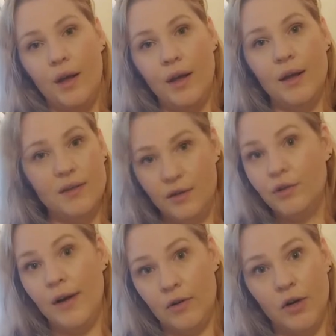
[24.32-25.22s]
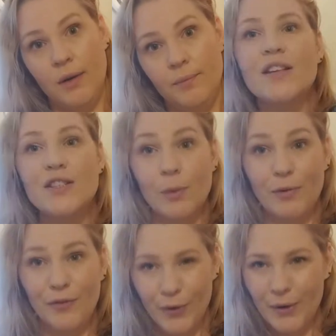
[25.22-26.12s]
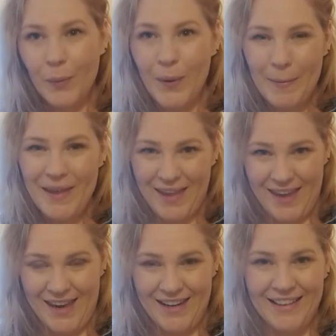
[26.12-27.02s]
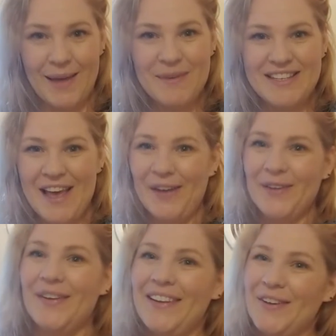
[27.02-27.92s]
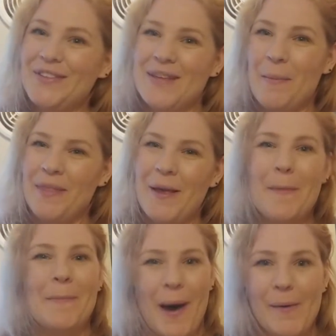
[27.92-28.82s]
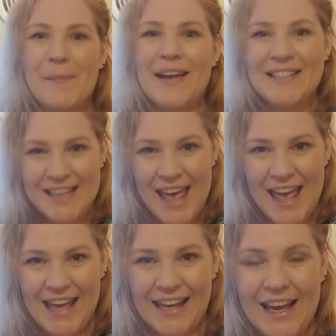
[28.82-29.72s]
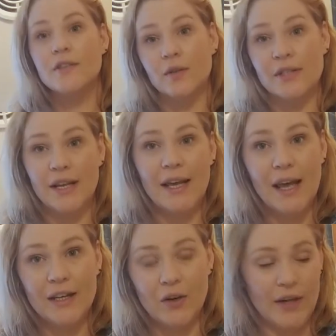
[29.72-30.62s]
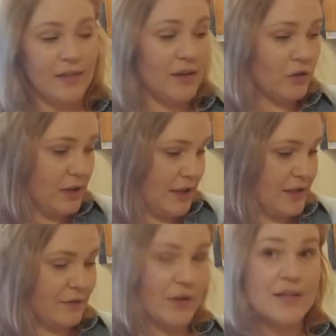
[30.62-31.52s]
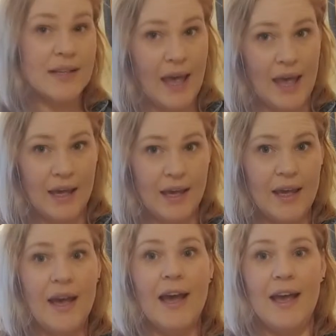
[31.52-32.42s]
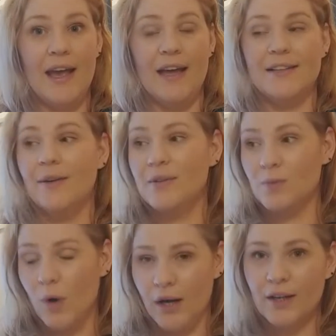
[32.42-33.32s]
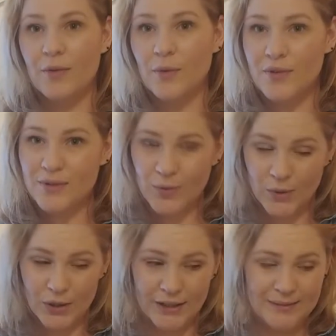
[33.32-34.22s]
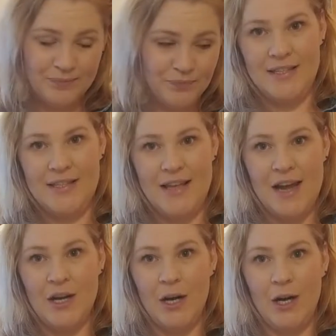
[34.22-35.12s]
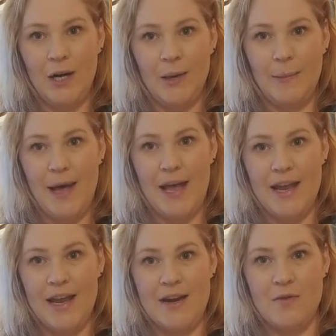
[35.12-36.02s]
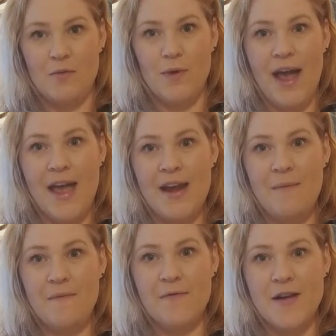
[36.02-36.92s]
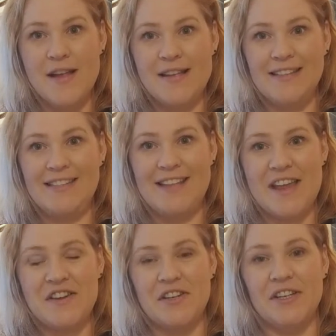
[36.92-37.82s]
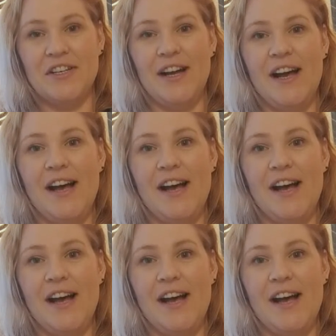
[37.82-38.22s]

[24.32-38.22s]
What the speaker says: it didn't turn out great. So before we begin, let me tell you a little something about my day. So today I had to go get the ingredients for this cake, and I was walking through the store, center button, right up front and center,